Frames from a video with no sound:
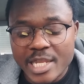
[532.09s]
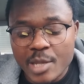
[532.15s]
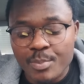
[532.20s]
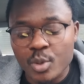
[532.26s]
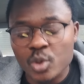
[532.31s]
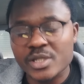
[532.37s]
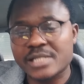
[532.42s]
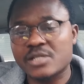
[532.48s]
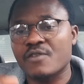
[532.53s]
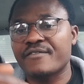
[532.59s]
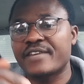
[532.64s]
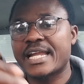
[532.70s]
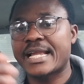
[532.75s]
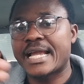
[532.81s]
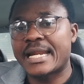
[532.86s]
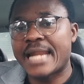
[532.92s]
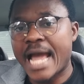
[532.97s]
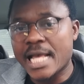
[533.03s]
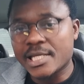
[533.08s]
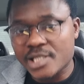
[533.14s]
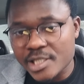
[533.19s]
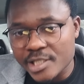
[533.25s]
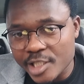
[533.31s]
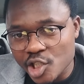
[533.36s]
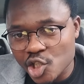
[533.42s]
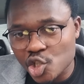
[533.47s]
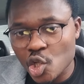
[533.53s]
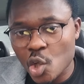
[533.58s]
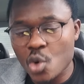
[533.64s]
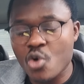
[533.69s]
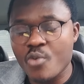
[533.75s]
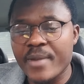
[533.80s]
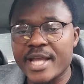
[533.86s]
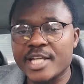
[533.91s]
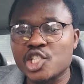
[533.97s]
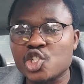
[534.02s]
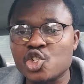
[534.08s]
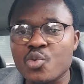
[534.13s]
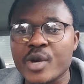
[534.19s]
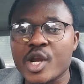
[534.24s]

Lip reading: in the process of legalizing this document,